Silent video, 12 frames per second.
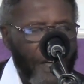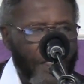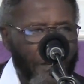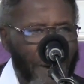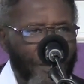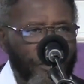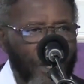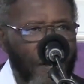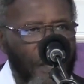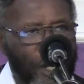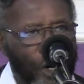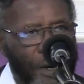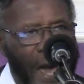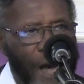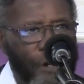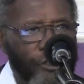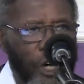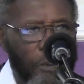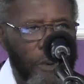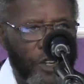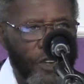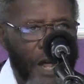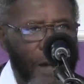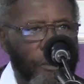that the mounting of the Lord's house shall
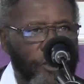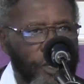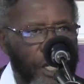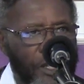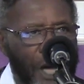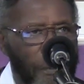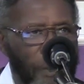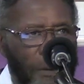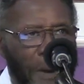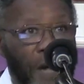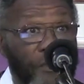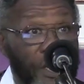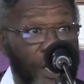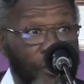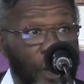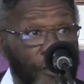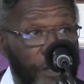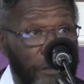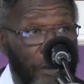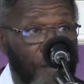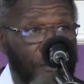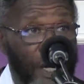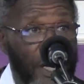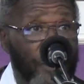be established in the top of the mountain, exalted
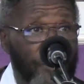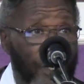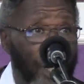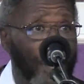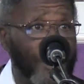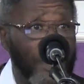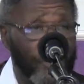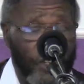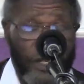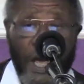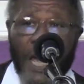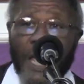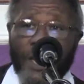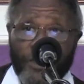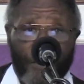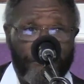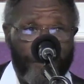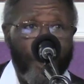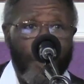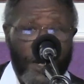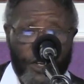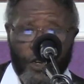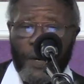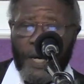above the hills, and all nations shall
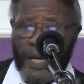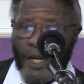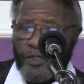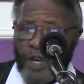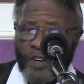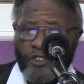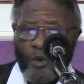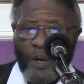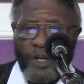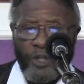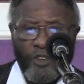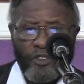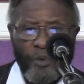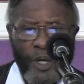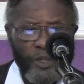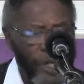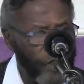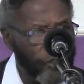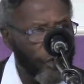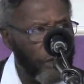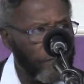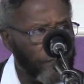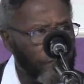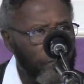flow into it, etc., etc., etc.